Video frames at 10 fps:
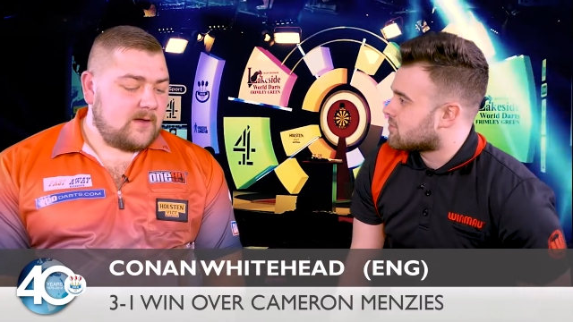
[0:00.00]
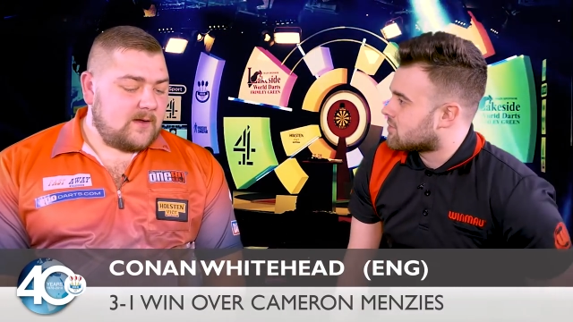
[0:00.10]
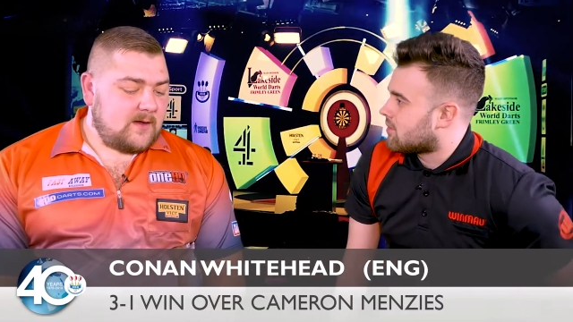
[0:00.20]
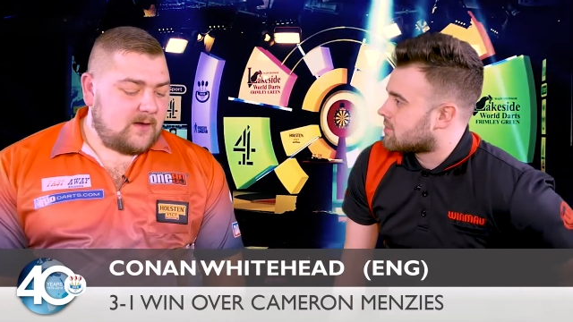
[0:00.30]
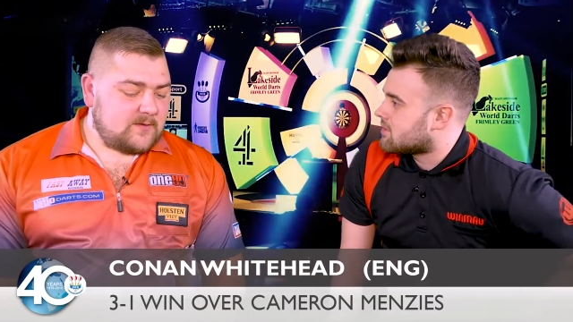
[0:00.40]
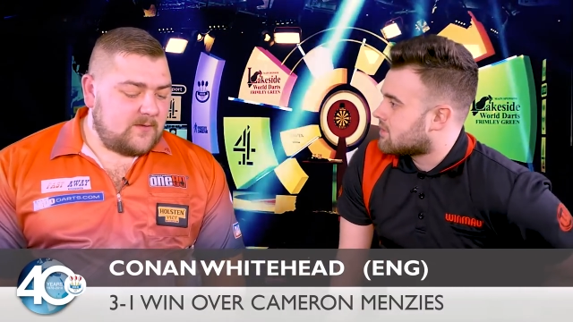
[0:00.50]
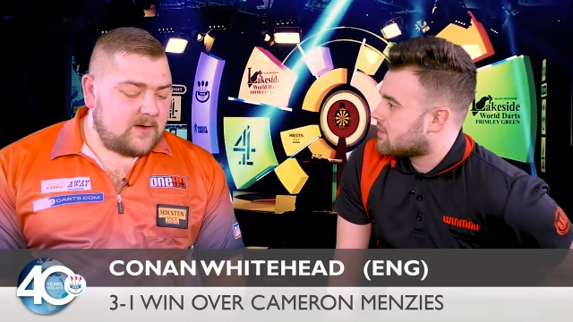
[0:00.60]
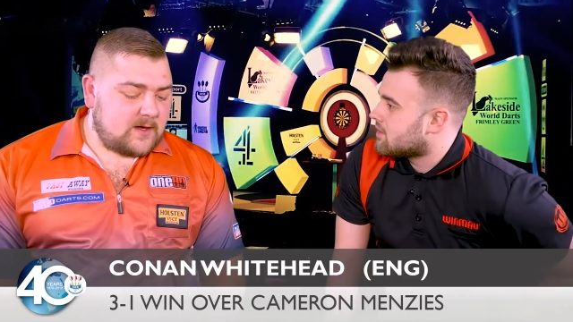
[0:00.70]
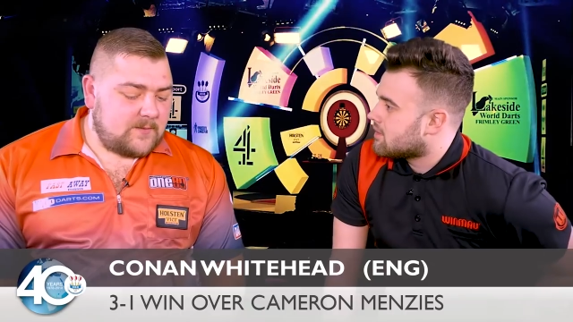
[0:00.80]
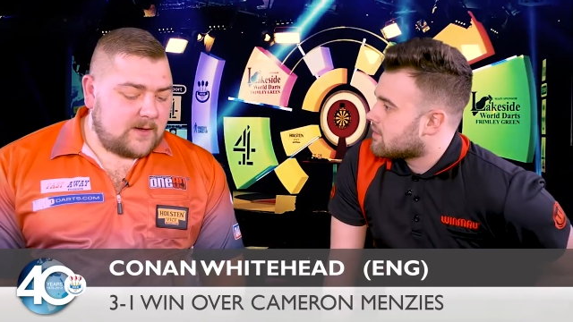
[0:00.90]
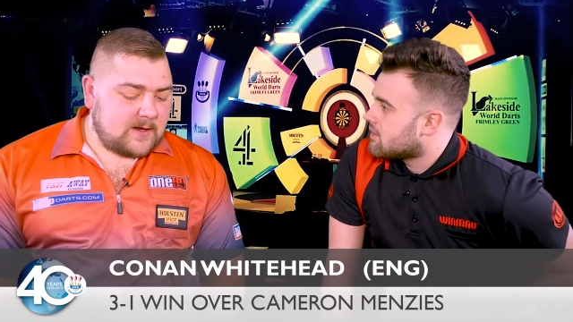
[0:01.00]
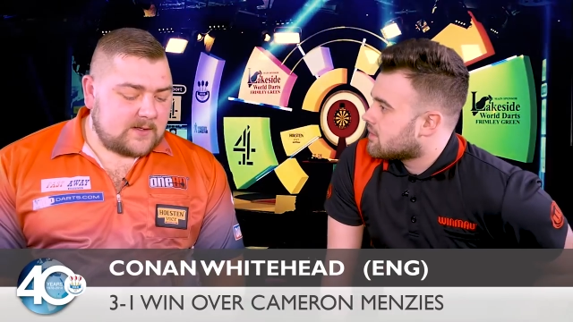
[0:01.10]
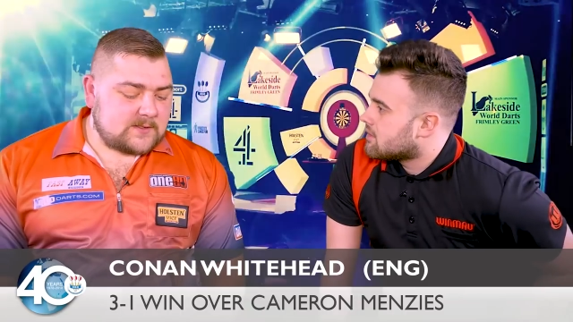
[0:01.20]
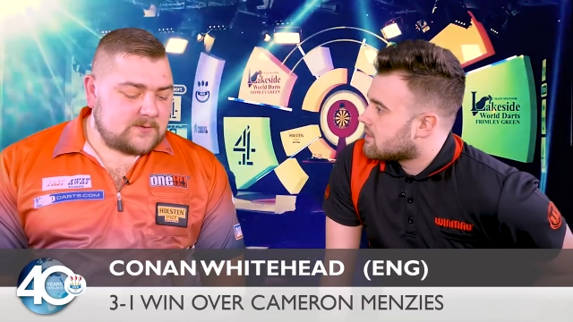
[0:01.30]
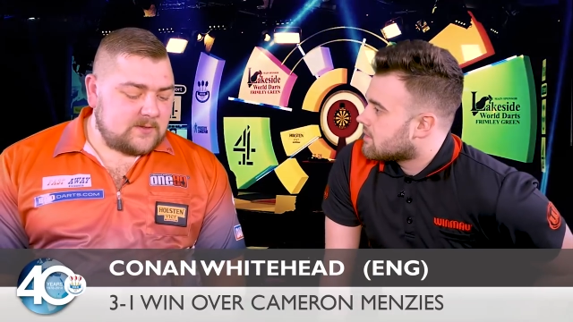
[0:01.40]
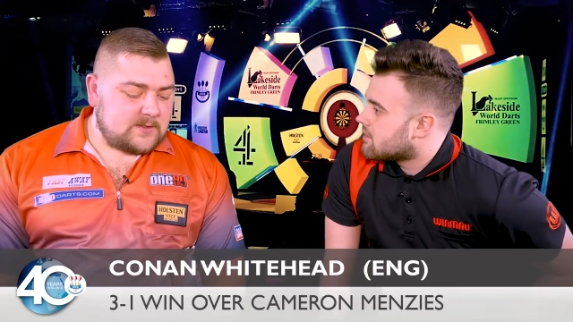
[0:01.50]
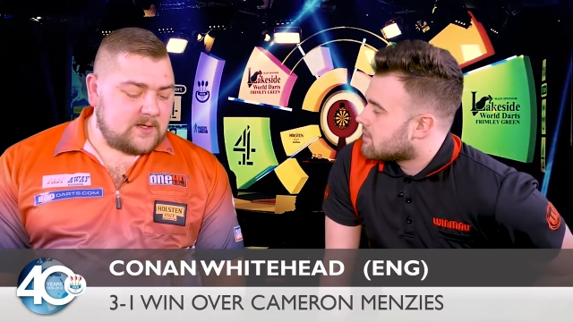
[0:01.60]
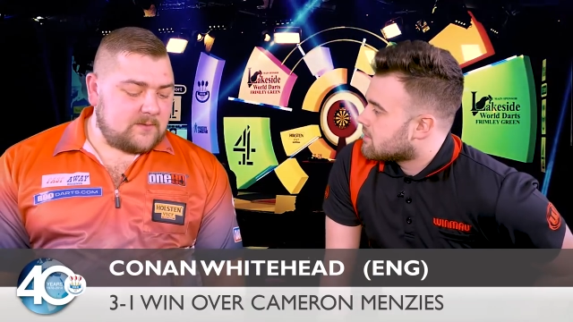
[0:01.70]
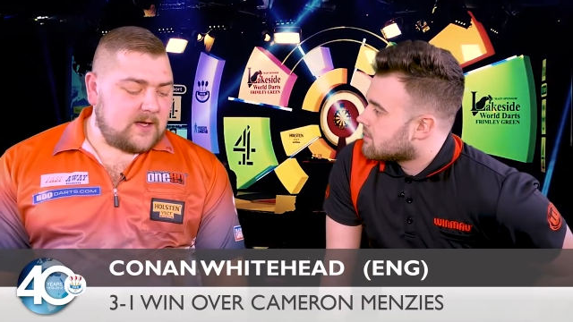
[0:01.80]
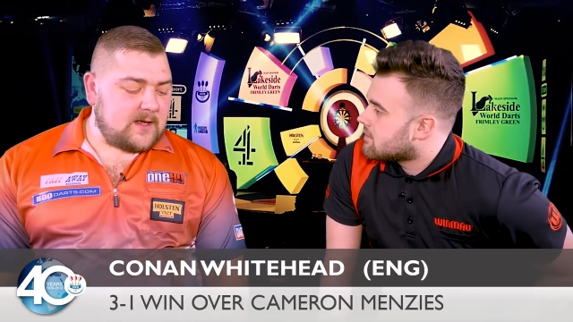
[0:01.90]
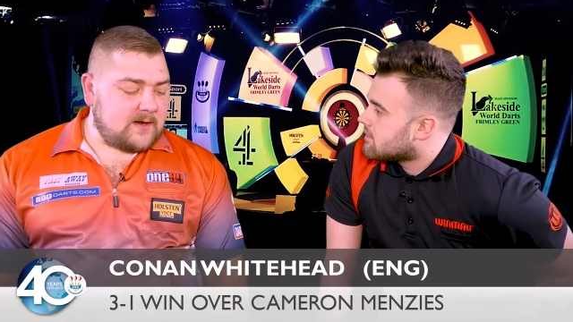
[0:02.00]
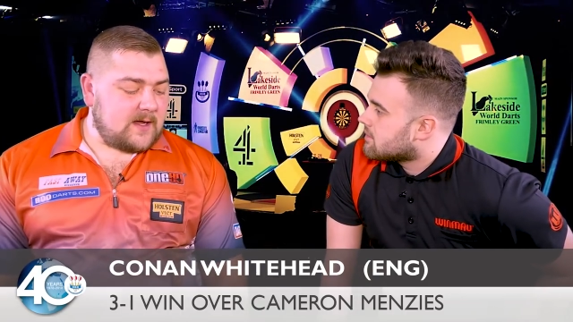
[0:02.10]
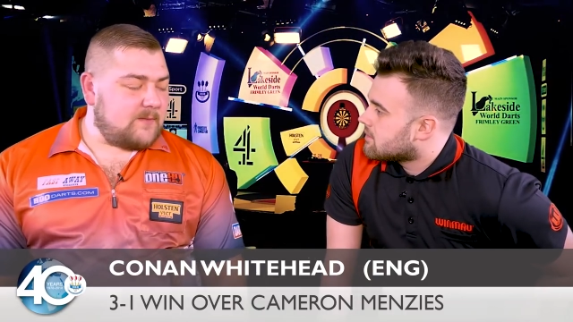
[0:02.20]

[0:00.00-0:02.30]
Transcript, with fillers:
Speaker 1: sometimes? Oh, it's very hard to play against, because when you see a man that